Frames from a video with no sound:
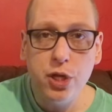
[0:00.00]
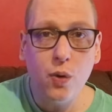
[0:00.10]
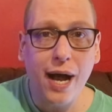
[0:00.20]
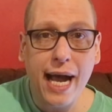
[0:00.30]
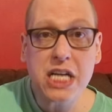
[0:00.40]

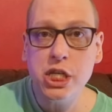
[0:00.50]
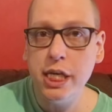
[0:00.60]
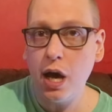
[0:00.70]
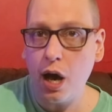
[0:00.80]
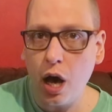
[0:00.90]
you
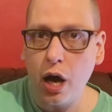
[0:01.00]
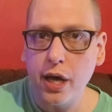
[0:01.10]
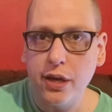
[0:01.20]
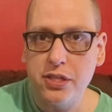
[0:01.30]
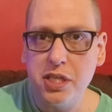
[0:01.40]
actually are
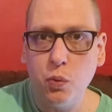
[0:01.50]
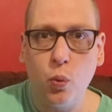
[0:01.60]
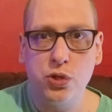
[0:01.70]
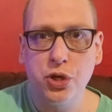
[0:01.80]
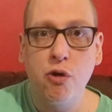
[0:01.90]
going to see
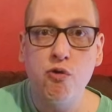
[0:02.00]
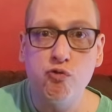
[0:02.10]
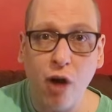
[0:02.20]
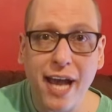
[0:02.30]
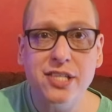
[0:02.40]
water
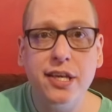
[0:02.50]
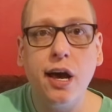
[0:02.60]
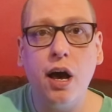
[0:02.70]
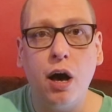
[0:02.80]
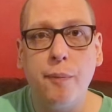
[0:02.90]
rising
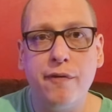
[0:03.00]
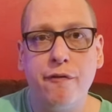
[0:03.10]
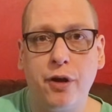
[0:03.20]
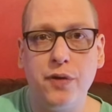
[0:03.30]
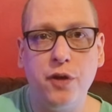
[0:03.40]
up in
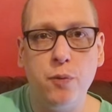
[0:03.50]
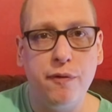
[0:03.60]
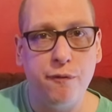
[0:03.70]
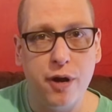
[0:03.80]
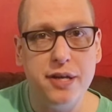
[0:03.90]
front of you
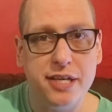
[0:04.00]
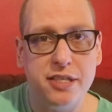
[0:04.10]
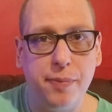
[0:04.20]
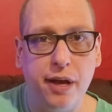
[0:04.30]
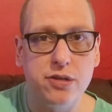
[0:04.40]
before it
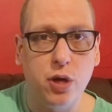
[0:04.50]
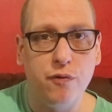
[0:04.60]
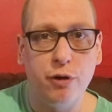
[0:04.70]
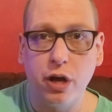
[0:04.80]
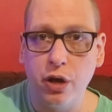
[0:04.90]
disappears
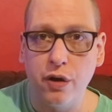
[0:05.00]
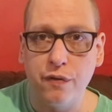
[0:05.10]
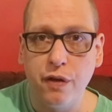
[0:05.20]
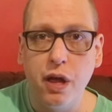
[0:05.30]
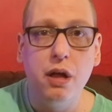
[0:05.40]
over a
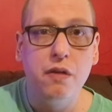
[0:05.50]
curve.